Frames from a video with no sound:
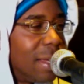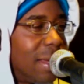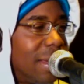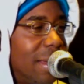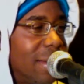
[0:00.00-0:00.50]

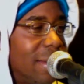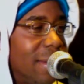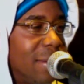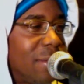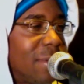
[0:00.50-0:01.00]
huh, that's an
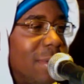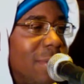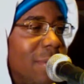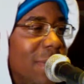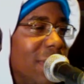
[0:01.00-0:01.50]
interesting
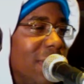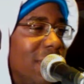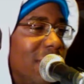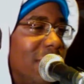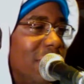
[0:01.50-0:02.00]
way to
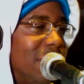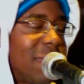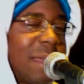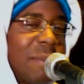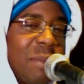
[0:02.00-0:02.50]
make
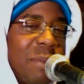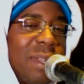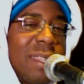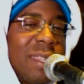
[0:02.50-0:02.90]
that point.